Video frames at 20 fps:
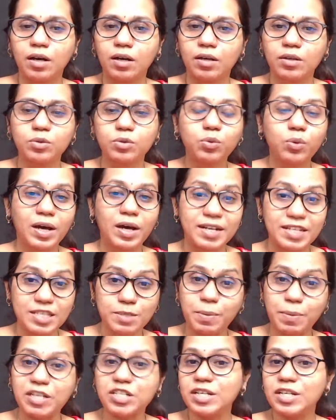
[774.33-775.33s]
who are
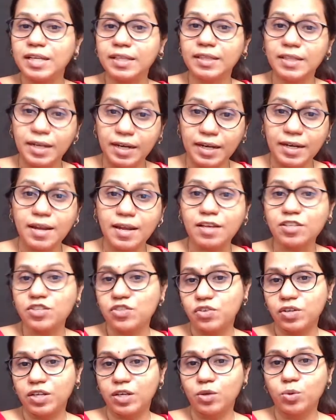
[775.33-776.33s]
especially in the
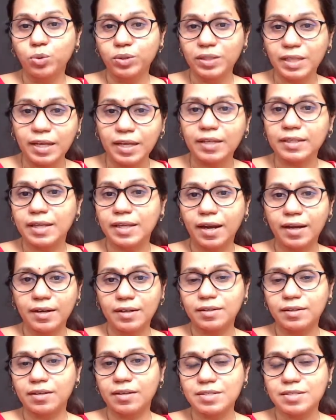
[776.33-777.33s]
industry who think that
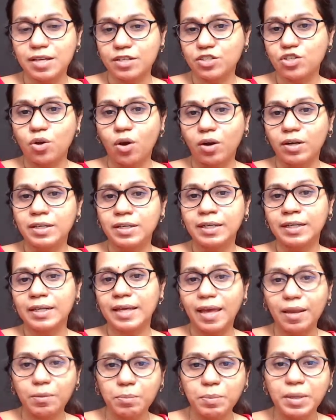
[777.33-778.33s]
such content
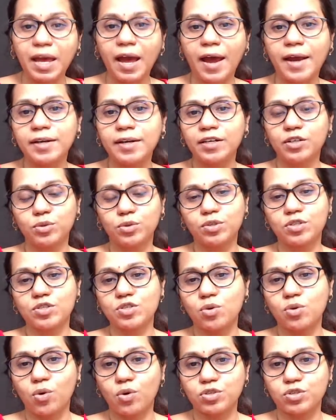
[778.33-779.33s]
can be added to this
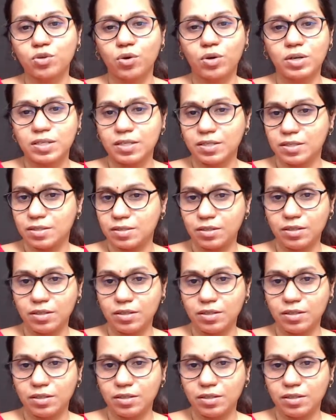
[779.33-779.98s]
course or is